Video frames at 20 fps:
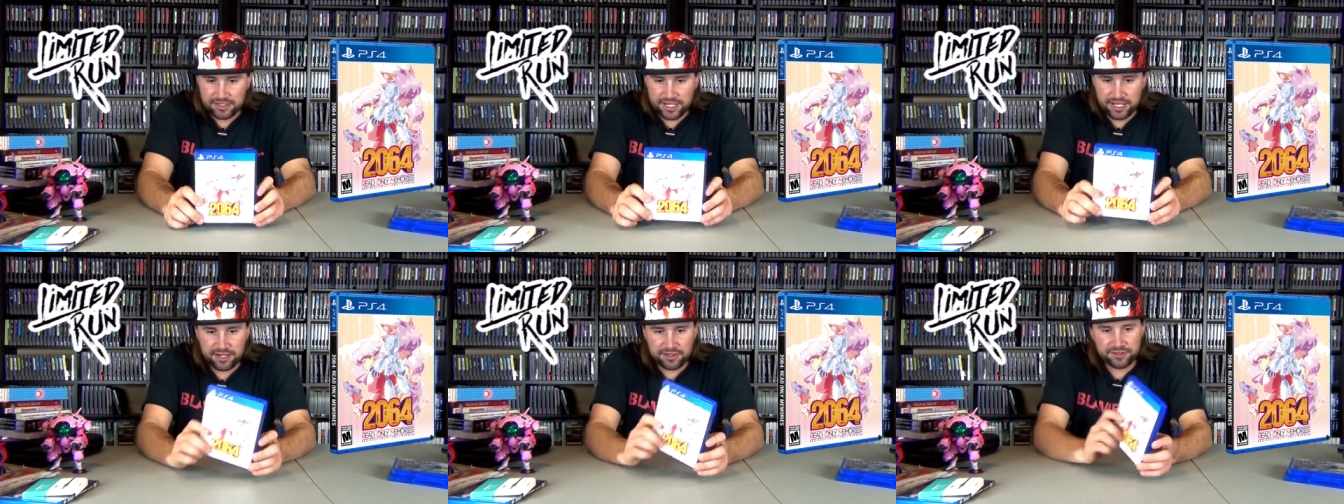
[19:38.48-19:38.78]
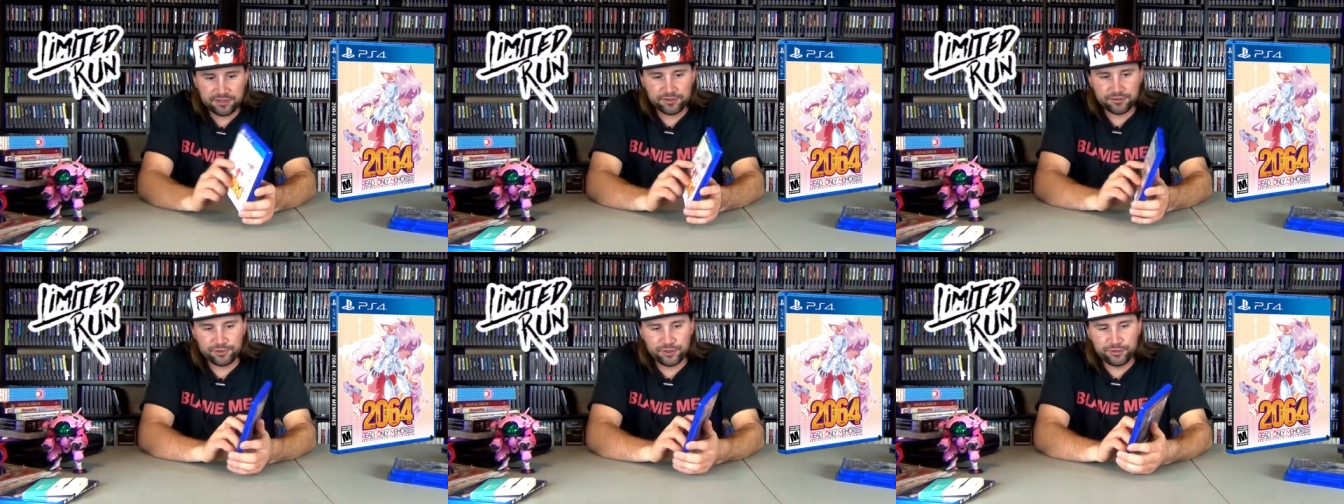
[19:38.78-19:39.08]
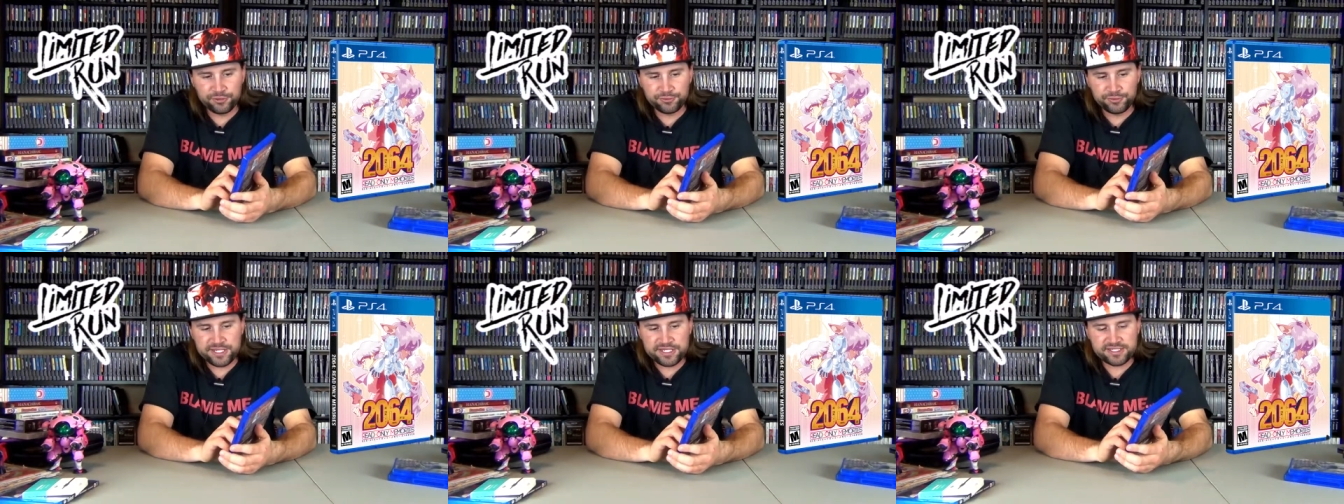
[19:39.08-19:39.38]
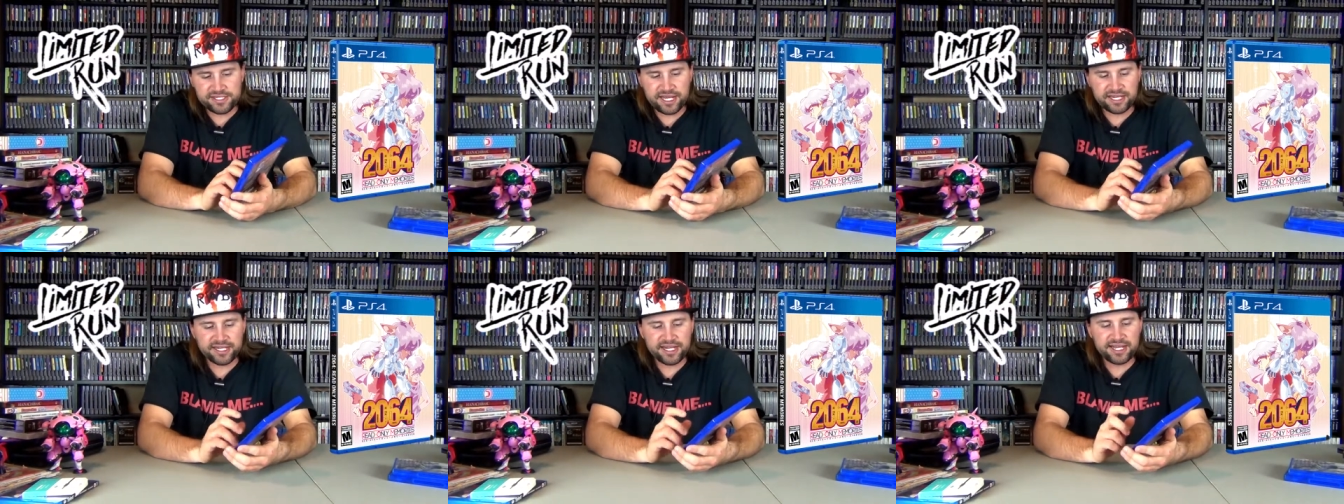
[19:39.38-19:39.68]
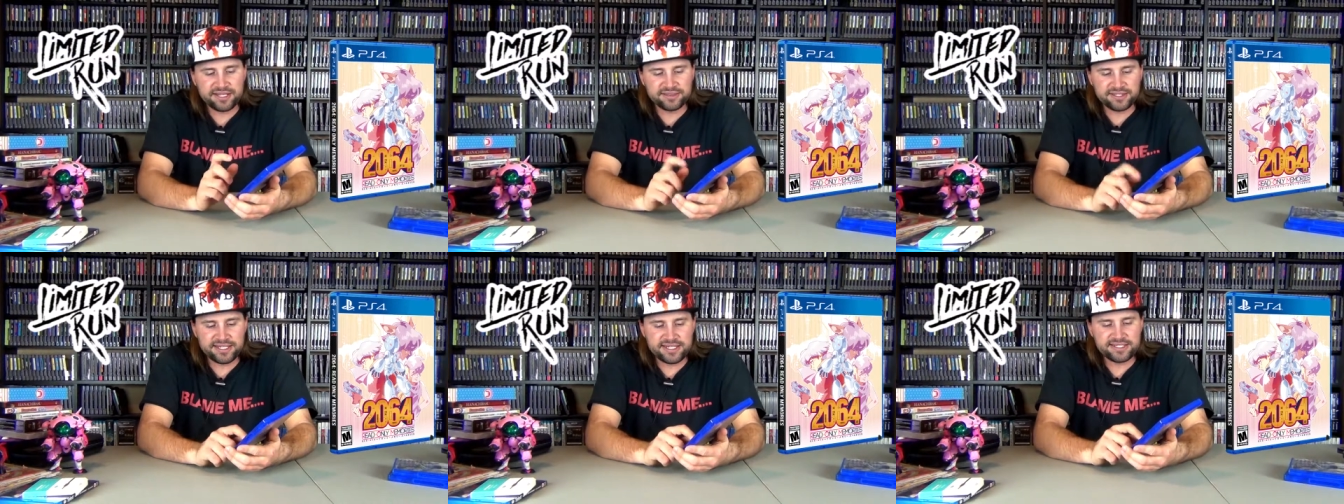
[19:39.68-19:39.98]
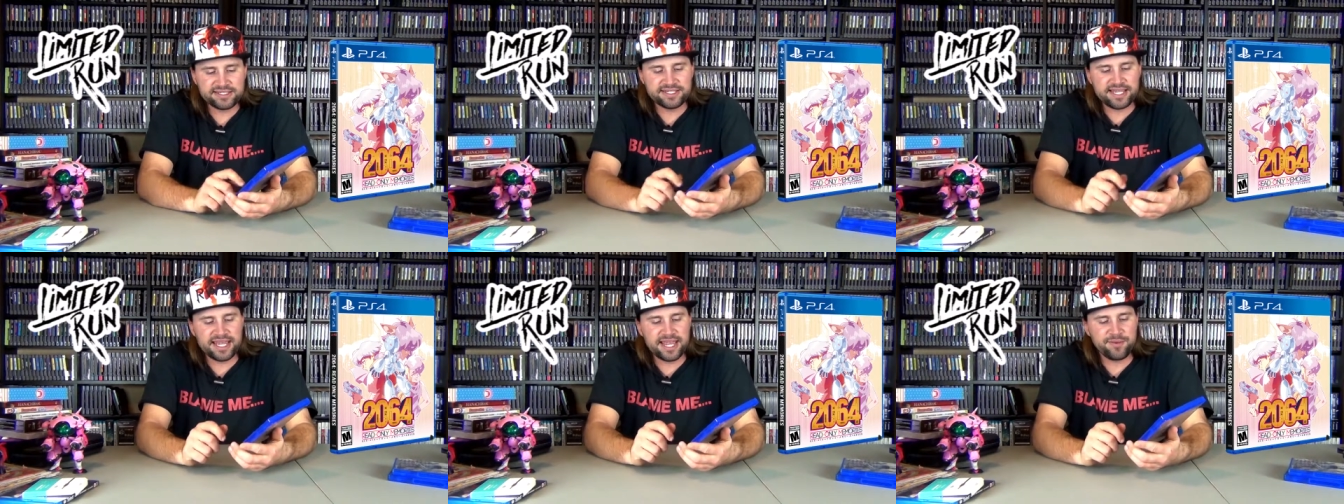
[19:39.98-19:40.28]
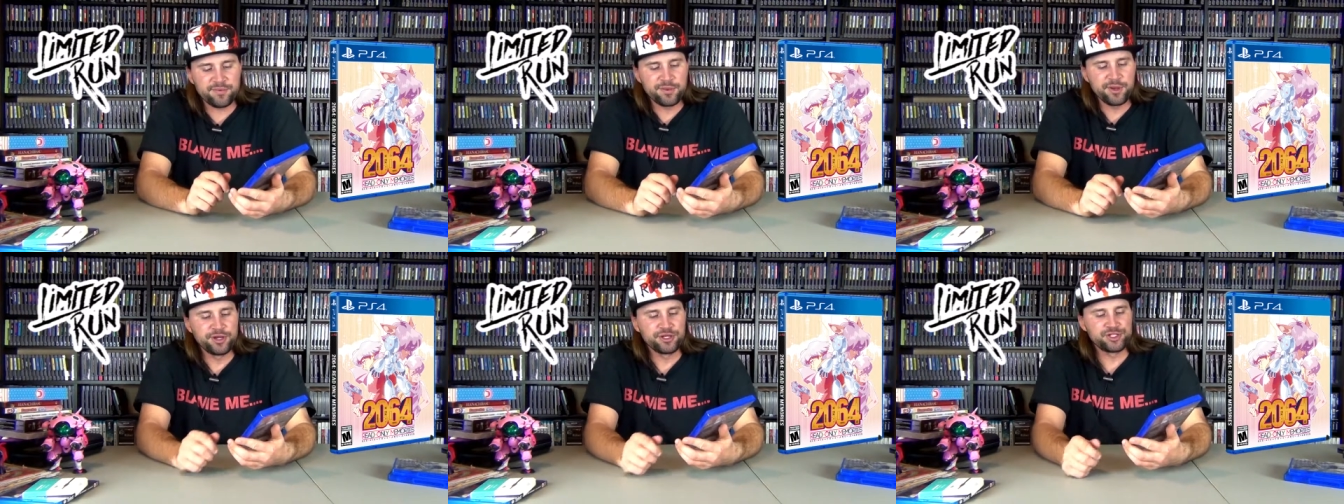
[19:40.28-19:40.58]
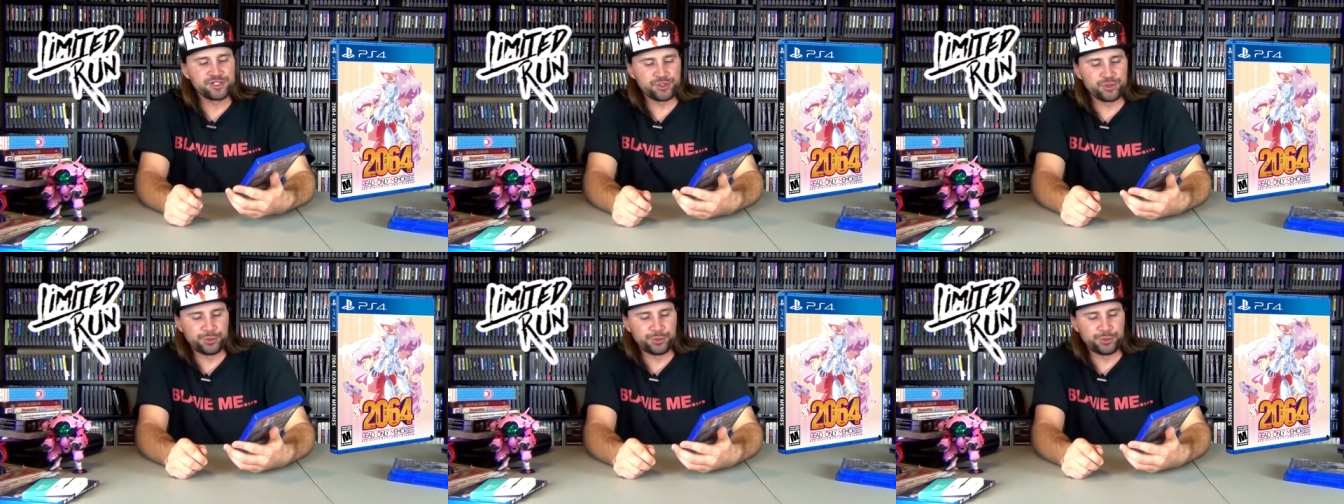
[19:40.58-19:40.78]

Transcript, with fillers: Now, the whole reason I got this game,